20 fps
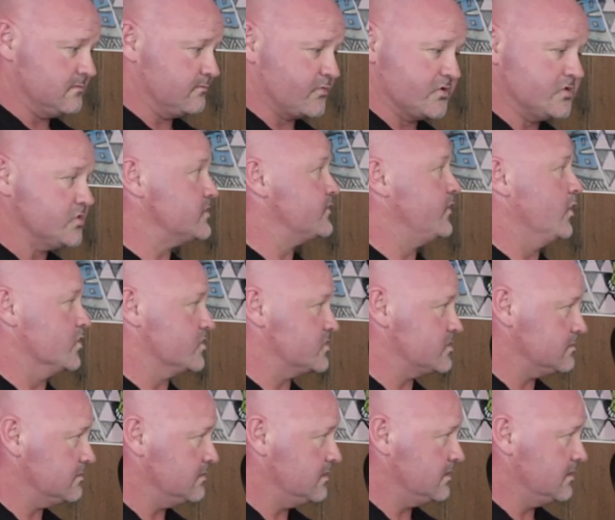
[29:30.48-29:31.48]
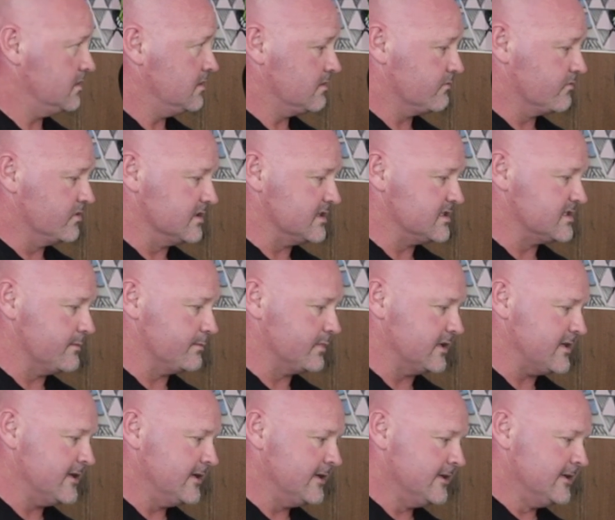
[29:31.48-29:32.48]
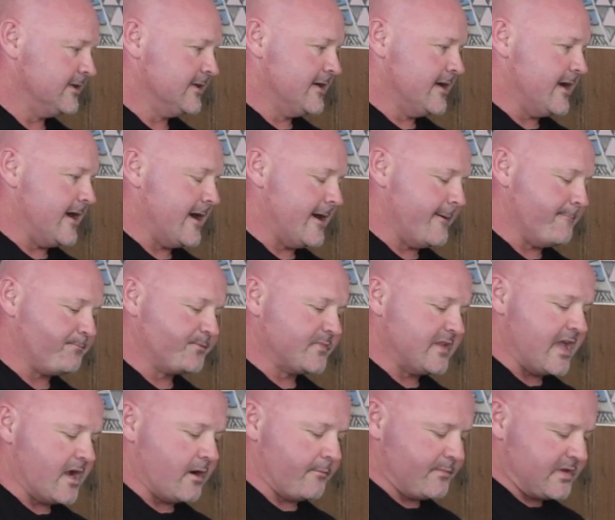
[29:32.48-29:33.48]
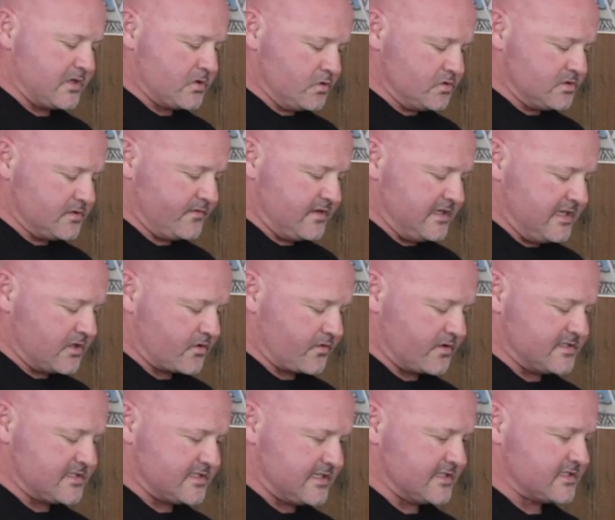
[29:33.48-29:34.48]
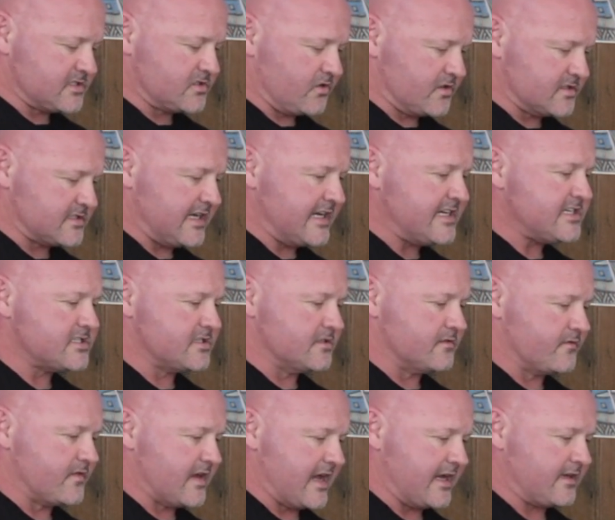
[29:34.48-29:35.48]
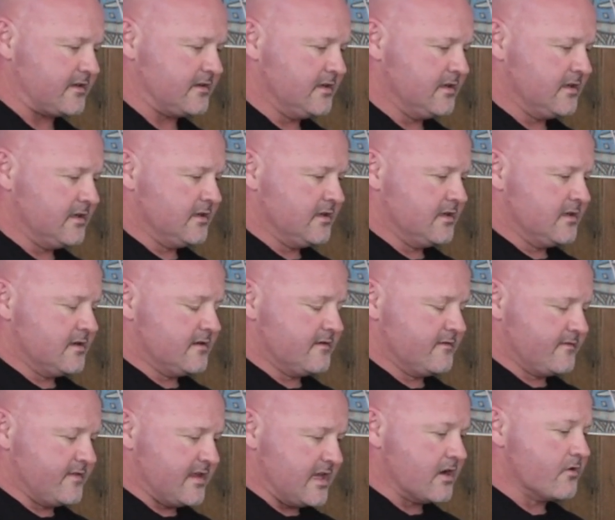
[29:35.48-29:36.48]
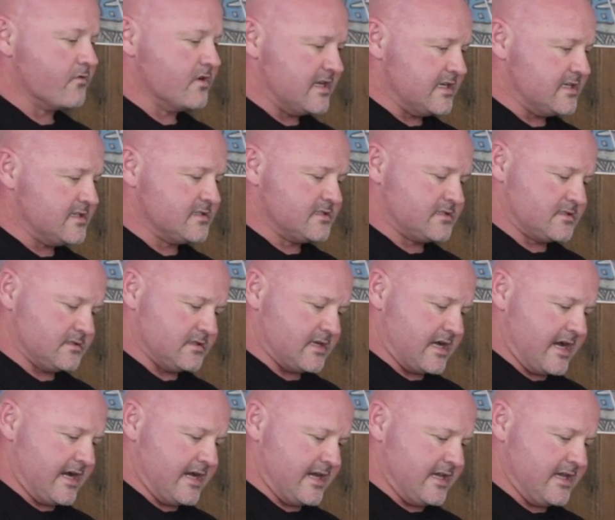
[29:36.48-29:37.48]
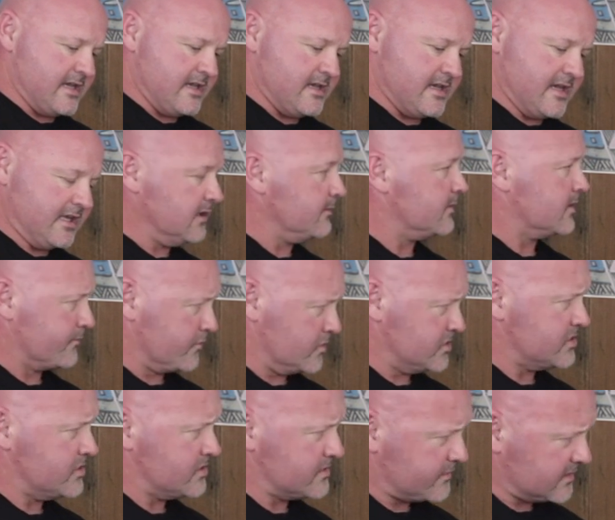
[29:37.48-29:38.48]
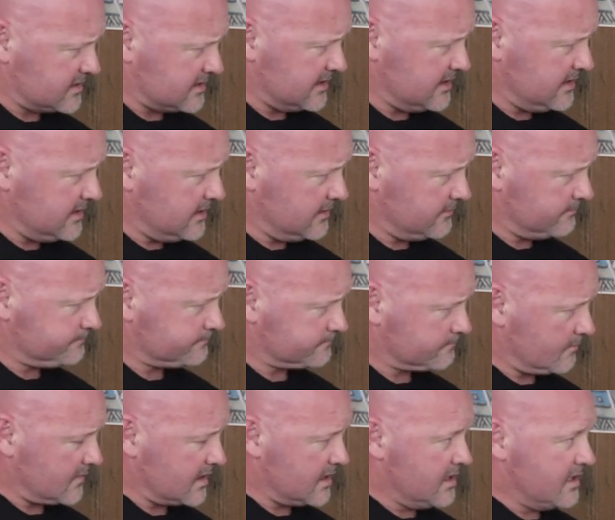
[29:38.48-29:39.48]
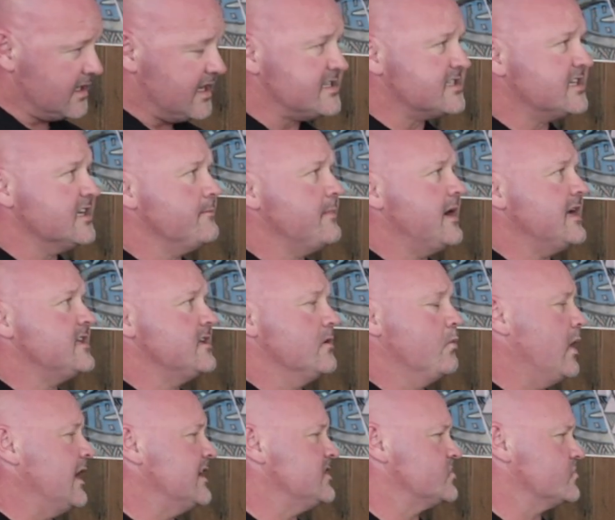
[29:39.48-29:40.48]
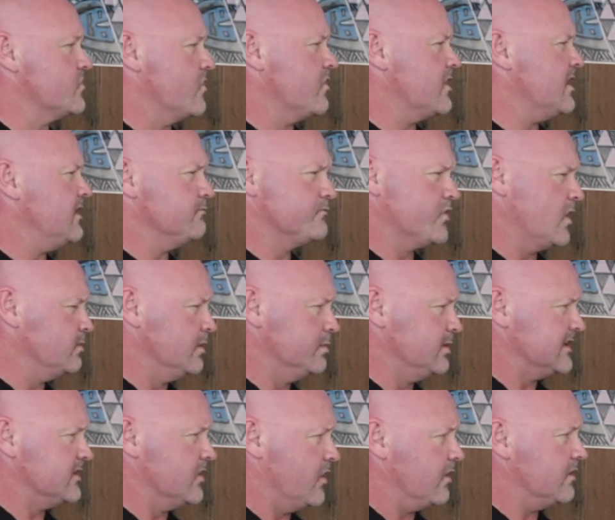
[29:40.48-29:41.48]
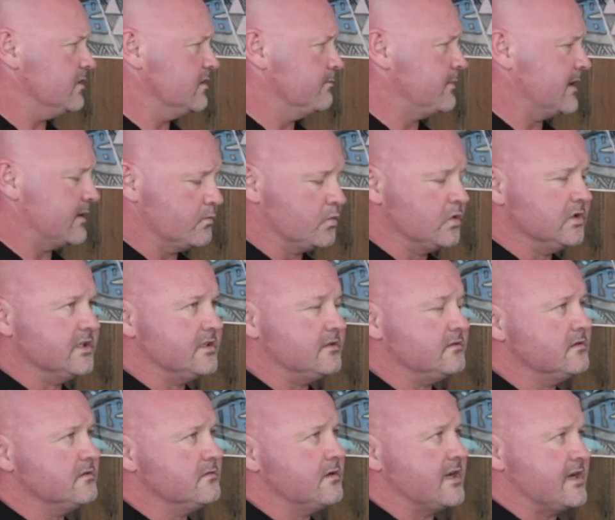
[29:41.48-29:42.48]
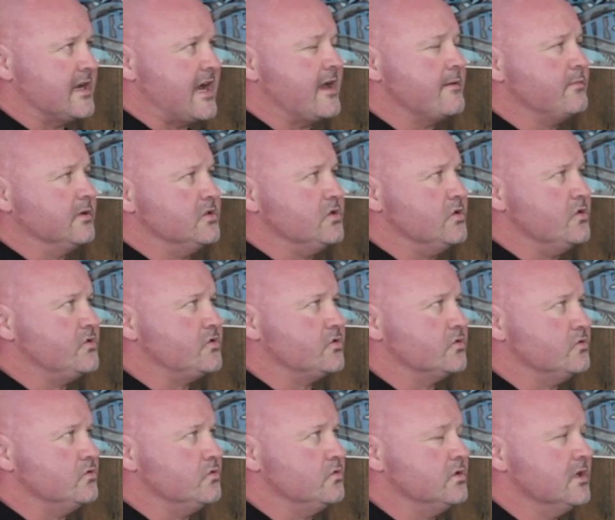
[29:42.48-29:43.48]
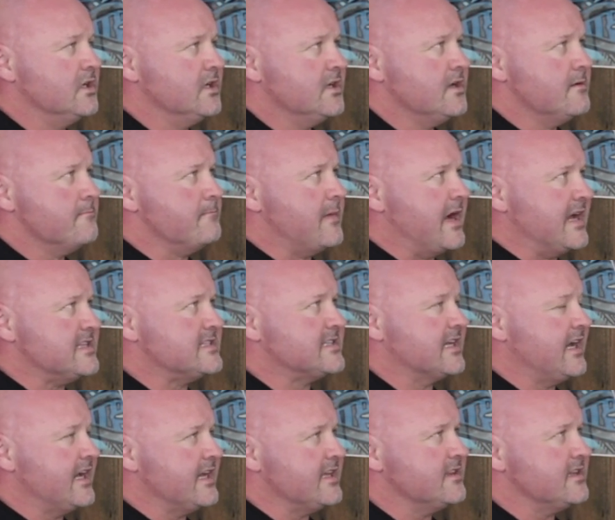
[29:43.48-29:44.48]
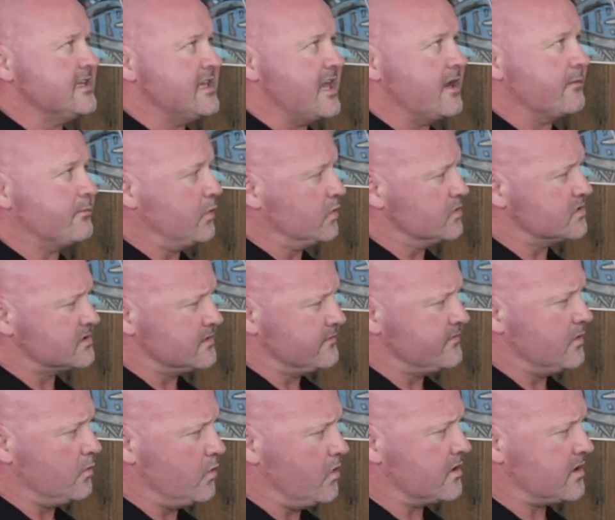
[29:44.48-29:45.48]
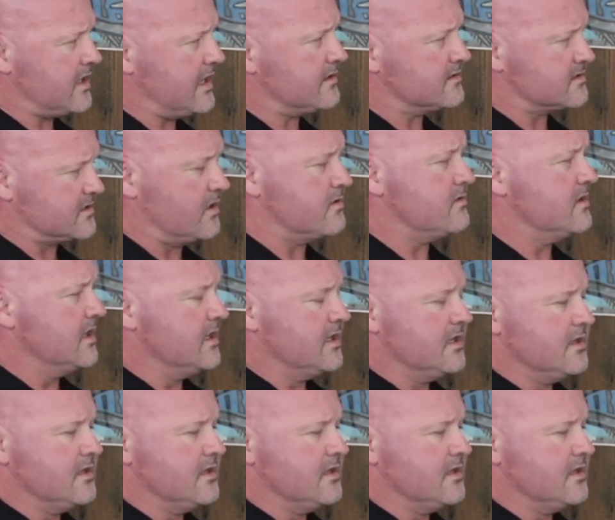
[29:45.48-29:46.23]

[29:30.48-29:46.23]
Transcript: produce force. Yep. Really simply. Now, because of the increased sensitization of that, there is an element of reduced fatigue. Is it going to make you way stronger? Probably not. But will it enable you to maintain the outputs of your workout? So,